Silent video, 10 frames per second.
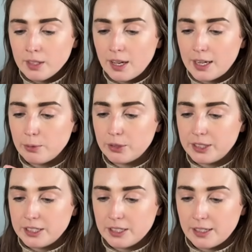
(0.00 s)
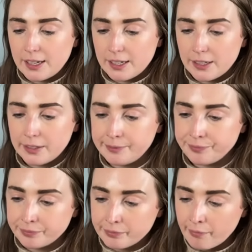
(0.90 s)
and I won't need to like
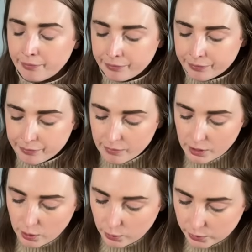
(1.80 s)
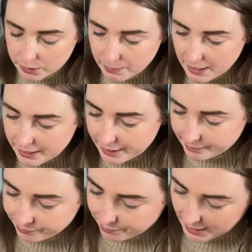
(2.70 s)
hold my
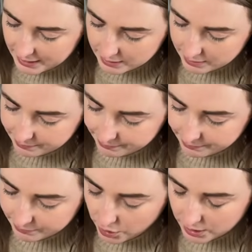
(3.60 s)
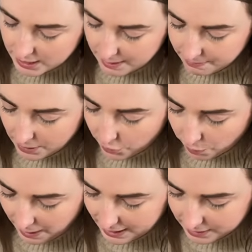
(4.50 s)
mics all the time, my other
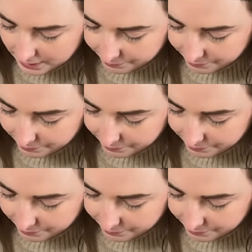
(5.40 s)
mics.